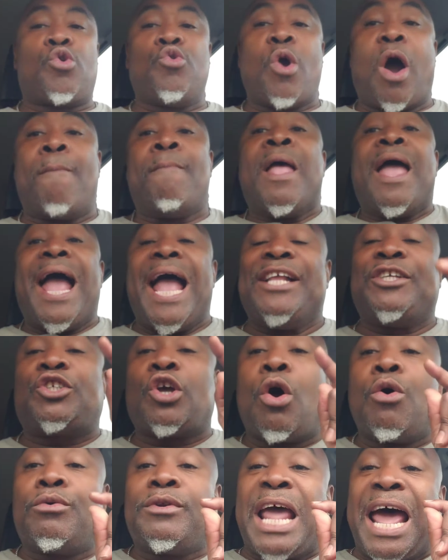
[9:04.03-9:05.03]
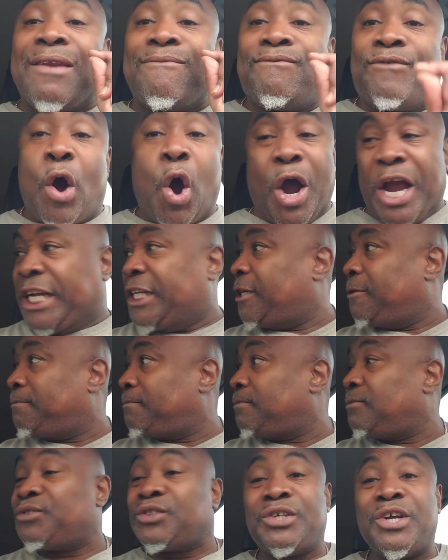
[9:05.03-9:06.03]
you up. And so that voice
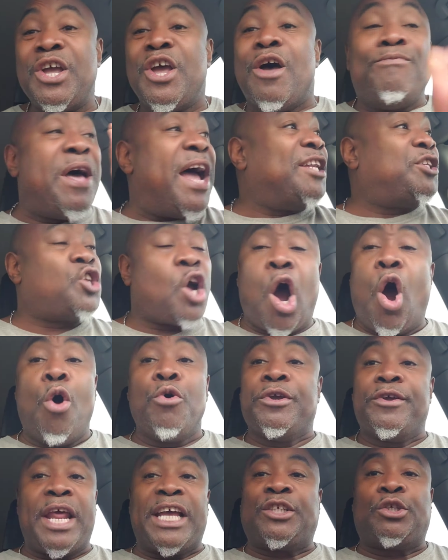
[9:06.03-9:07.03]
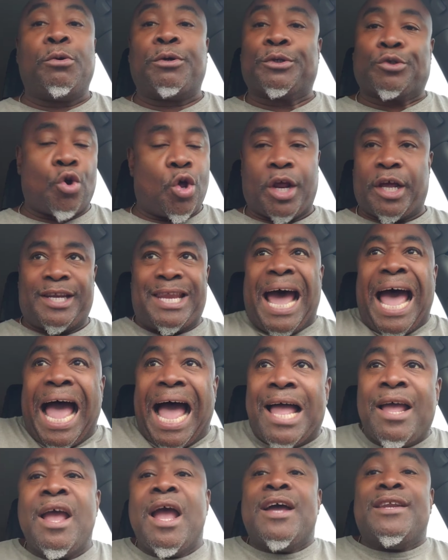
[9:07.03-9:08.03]
that told you that you was going to
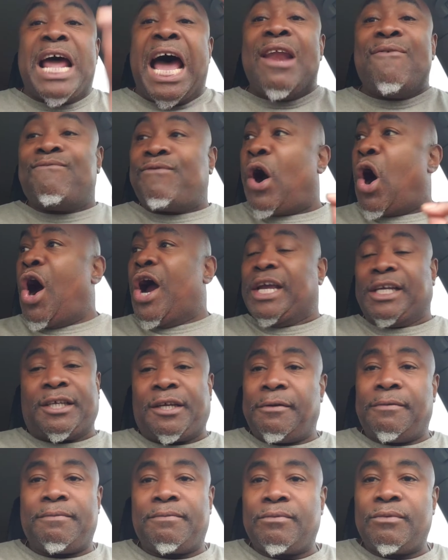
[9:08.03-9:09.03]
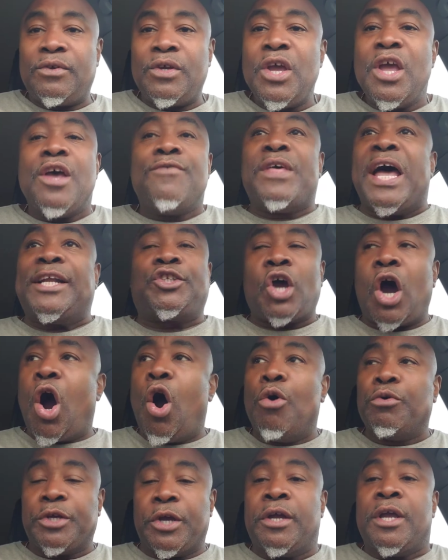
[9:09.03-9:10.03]
die, that voice that
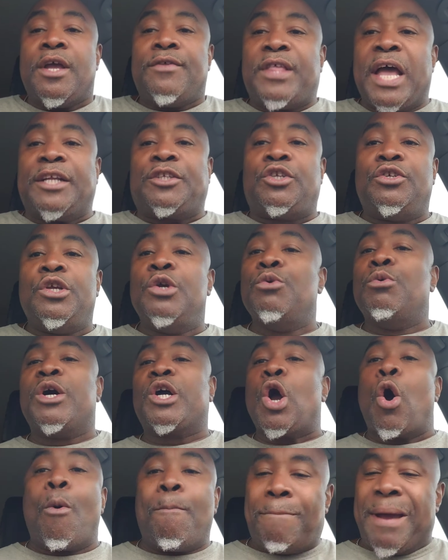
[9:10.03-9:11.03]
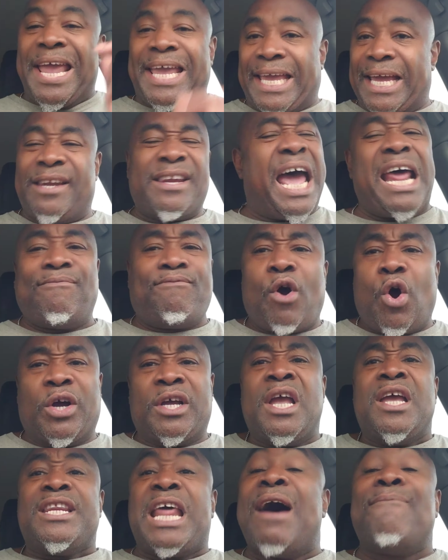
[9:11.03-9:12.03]
told you that you weren't going to make it, that
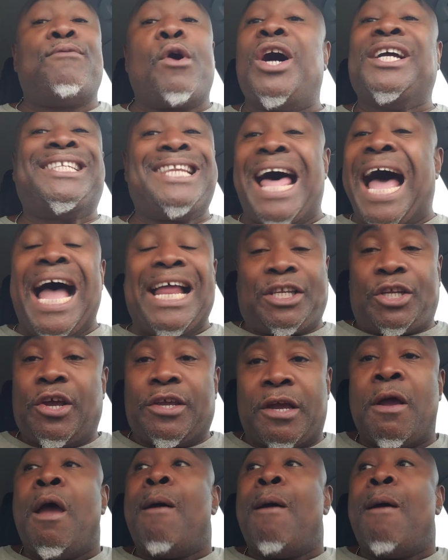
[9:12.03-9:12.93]
voice lied to you,